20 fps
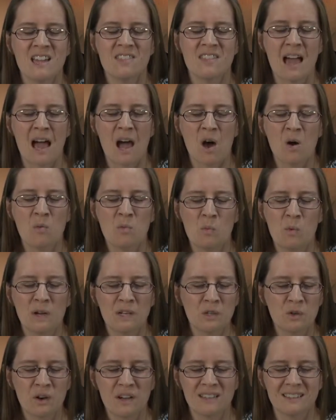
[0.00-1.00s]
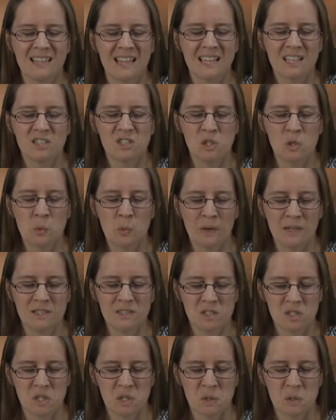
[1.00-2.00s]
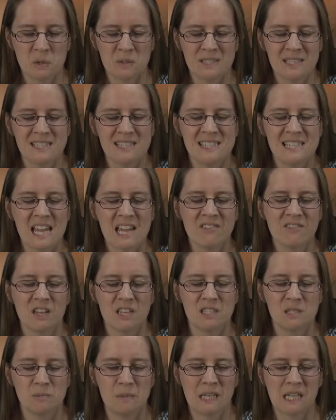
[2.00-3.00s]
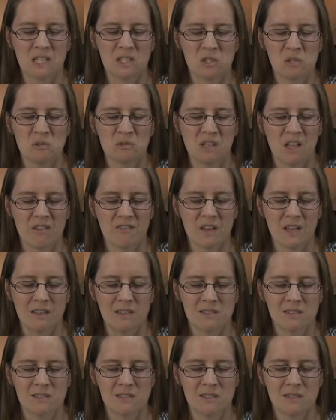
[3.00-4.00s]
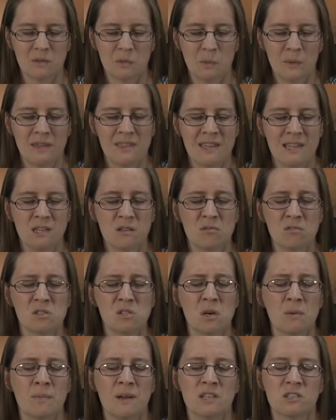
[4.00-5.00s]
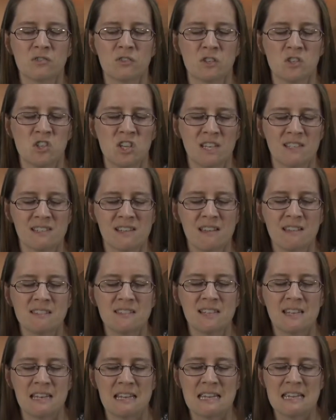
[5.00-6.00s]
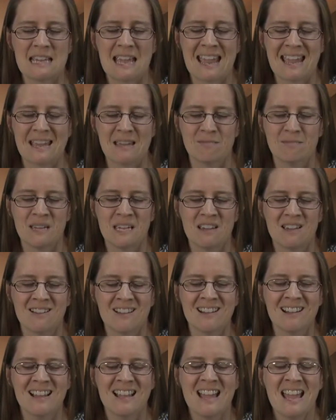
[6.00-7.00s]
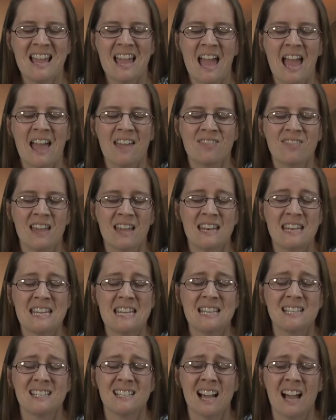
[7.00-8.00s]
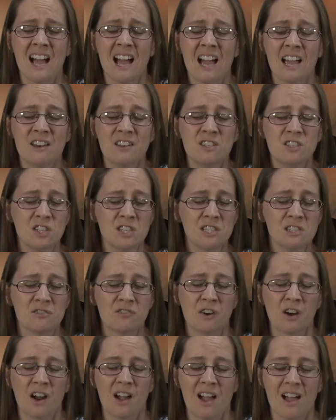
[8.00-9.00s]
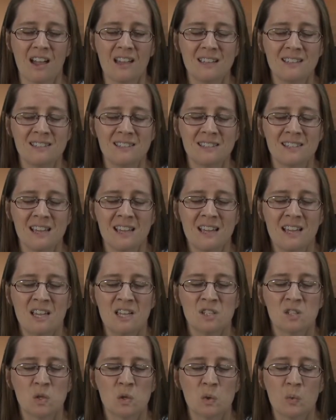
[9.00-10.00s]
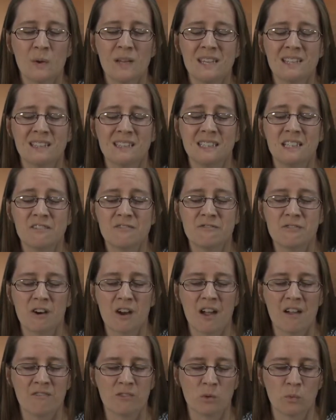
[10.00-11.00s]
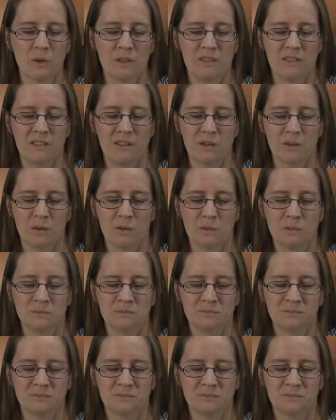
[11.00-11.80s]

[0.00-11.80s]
how, what great lengths you went to to save us because you love us. We thank you so much for Jesus, that he came here and that he died just for us so that we could live forever with you.